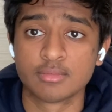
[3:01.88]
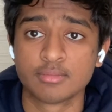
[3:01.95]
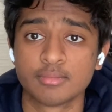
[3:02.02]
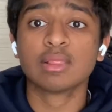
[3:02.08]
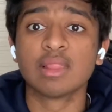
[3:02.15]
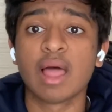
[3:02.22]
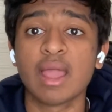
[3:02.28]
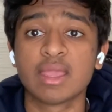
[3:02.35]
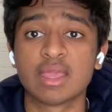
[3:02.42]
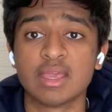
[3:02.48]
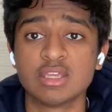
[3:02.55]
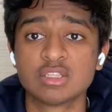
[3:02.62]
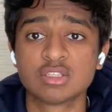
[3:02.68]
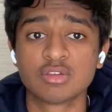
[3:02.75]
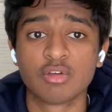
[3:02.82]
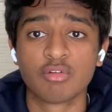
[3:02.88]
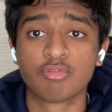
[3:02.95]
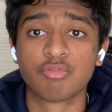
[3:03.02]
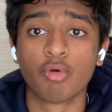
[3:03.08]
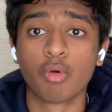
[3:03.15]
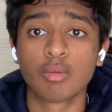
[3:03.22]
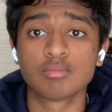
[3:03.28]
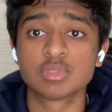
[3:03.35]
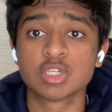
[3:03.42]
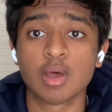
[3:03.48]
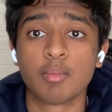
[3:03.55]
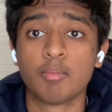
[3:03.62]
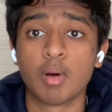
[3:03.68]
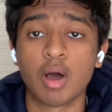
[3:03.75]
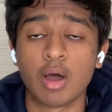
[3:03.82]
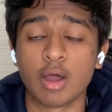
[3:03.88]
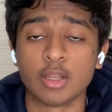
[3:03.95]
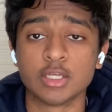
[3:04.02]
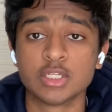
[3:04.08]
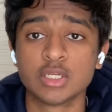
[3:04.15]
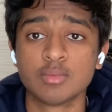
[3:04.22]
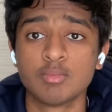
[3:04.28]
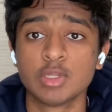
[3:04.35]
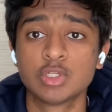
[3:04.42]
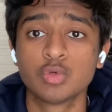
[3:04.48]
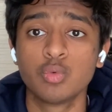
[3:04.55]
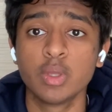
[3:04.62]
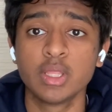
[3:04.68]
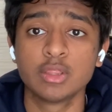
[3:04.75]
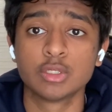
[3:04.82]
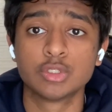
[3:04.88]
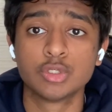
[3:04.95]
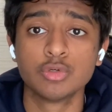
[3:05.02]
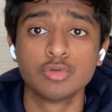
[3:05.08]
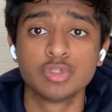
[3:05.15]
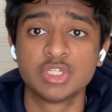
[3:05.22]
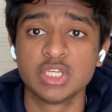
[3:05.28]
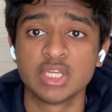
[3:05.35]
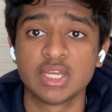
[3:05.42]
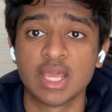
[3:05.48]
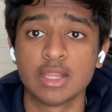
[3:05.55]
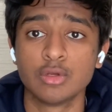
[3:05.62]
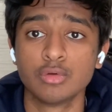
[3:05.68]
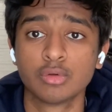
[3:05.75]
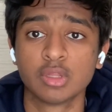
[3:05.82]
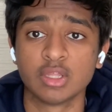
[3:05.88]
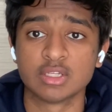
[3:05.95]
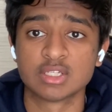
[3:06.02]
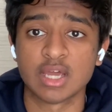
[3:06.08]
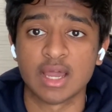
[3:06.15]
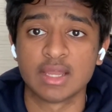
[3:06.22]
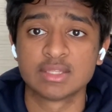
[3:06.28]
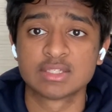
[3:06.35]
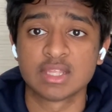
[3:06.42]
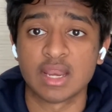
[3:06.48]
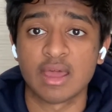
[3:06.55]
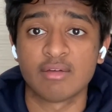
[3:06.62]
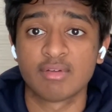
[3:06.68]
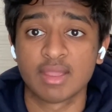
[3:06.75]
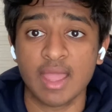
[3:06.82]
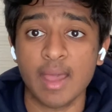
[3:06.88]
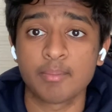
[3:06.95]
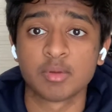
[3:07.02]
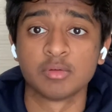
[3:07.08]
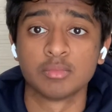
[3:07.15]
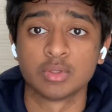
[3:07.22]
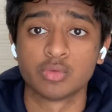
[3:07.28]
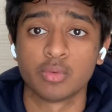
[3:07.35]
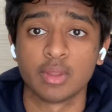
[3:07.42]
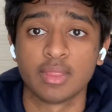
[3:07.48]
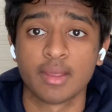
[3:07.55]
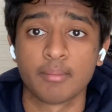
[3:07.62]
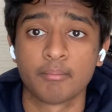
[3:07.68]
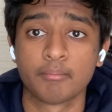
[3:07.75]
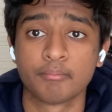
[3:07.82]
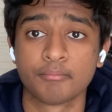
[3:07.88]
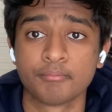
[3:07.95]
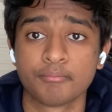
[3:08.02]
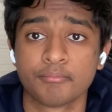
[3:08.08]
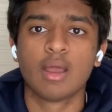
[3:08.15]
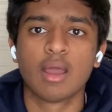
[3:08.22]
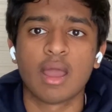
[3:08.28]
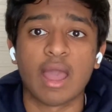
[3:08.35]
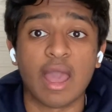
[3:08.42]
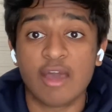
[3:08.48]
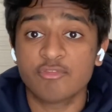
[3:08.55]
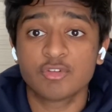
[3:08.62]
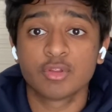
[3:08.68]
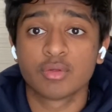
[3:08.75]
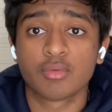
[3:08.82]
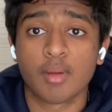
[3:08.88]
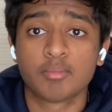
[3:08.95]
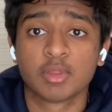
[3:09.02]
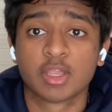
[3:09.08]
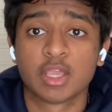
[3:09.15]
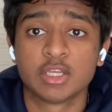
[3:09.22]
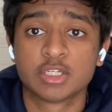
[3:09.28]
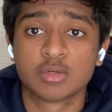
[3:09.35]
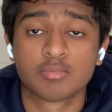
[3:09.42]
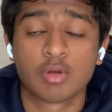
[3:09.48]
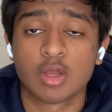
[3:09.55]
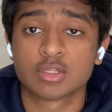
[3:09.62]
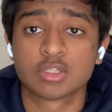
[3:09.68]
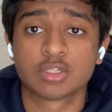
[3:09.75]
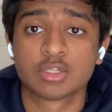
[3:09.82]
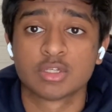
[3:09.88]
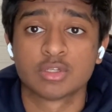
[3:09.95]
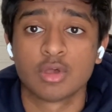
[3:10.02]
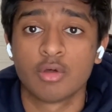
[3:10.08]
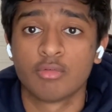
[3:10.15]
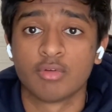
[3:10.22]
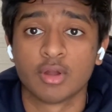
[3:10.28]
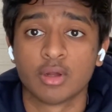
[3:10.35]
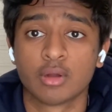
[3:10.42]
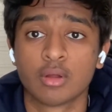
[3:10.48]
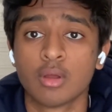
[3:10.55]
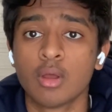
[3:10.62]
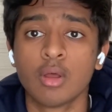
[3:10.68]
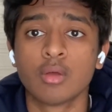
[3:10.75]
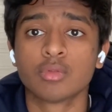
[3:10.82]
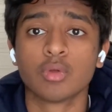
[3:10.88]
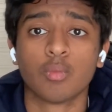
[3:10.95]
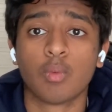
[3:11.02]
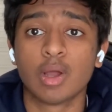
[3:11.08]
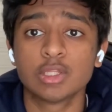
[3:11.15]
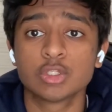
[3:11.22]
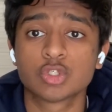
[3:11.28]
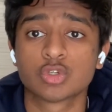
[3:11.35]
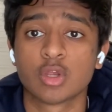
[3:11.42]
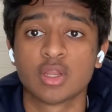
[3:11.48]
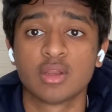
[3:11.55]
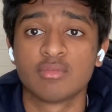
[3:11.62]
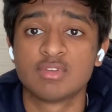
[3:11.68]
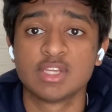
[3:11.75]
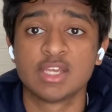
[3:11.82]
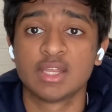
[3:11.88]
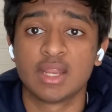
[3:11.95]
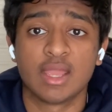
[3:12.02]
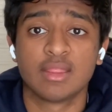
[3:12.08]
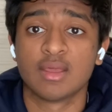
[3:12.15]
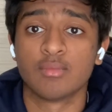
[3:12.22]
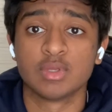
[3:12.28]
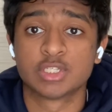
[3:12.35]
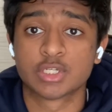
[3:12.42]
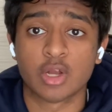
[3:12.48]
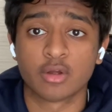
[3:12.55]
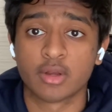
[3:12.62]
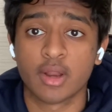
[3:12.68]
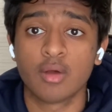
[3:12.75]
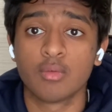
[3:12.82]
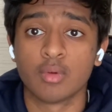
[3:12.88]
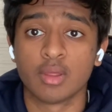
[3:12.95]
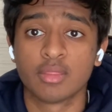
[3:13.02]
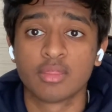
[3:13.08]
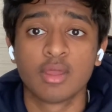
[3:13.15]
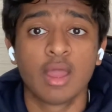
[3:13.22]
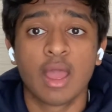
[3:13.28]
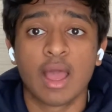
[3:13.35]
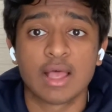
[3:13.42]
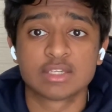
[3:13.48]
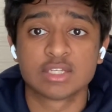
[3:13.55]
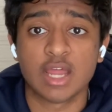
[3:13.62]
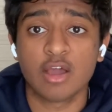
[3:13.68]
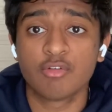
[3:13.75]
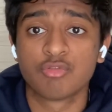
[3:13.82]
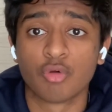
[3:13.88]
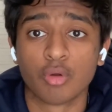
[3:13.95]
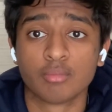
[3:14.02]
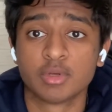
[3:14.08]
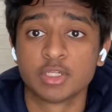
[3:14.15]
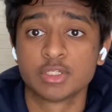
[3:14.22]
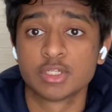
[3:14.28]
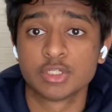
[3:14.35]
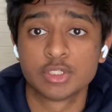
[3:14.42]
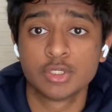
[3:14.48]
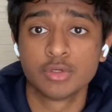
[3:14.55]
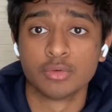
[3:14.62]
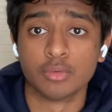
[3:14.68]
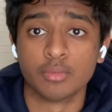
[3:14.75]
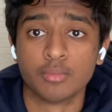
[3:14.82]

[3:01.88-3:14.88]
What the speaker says: Ligase forms a bond between the two DNA nucleotides that have a gap in between them. After the replication process is over, the one strand of DNA that we started out with has now formed into two.